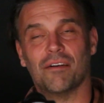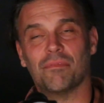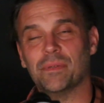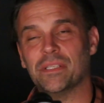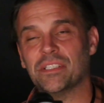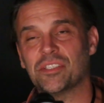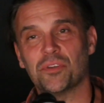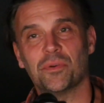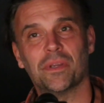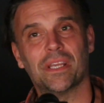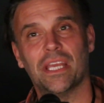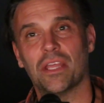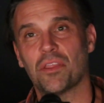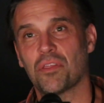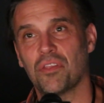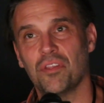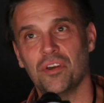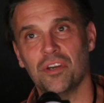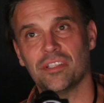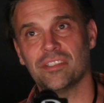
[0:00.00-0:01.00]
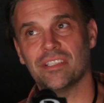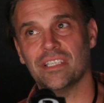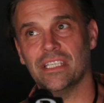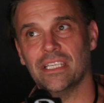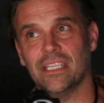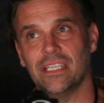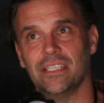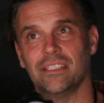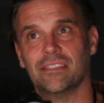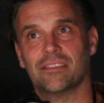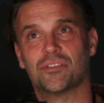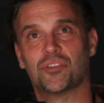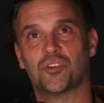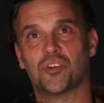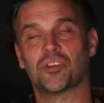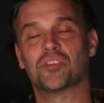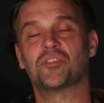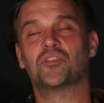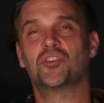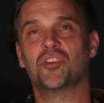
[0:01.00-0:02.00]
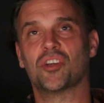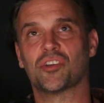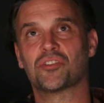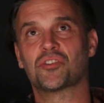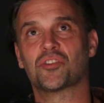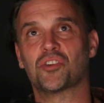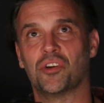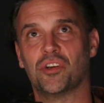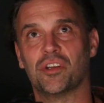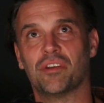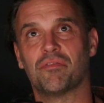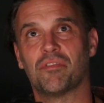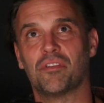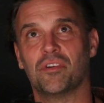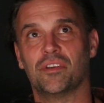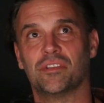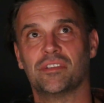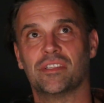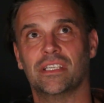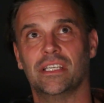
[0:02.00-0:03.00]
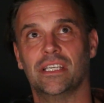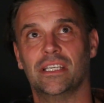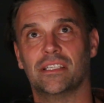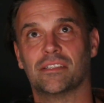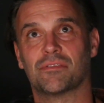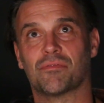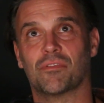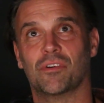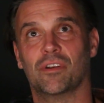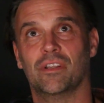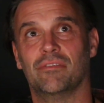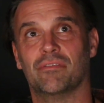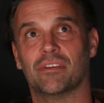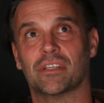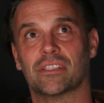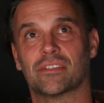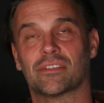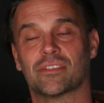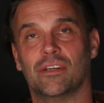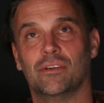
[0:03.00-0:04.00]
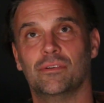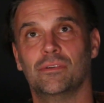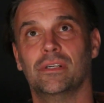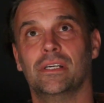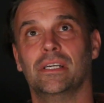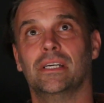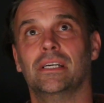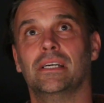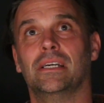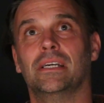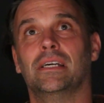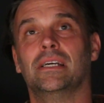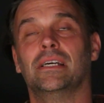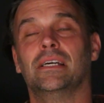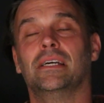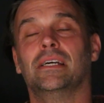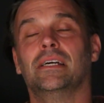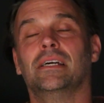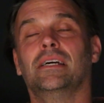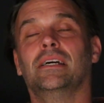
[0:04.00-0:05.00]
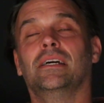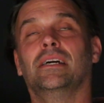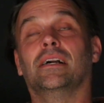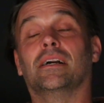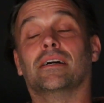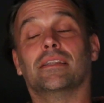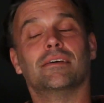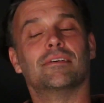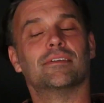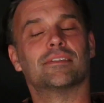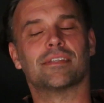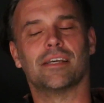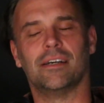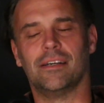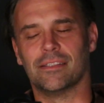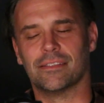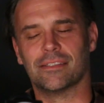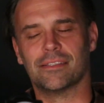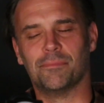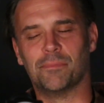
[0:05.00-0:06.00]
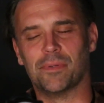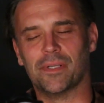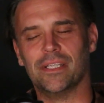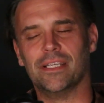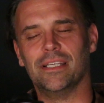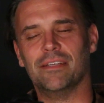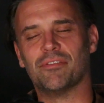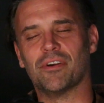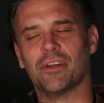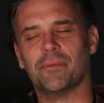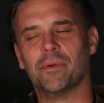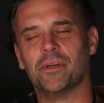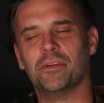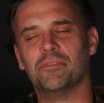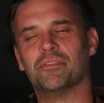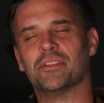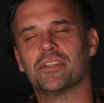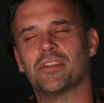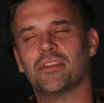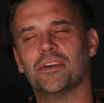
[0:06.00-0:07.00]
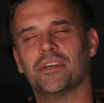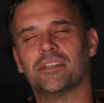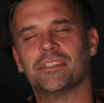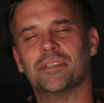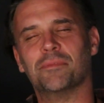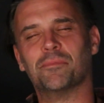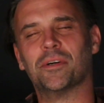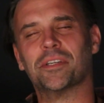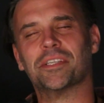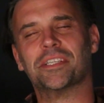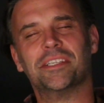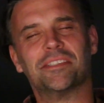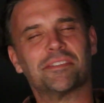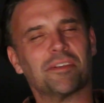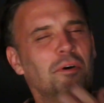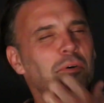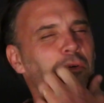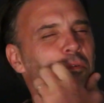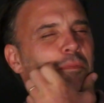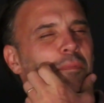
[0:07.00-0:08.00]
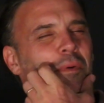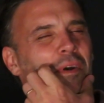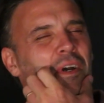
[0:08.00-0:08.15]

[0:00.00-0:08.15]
I've been doing it 30 years, just shy of 30 years for a living. So I know it's hard to believe I'm over 31 years old.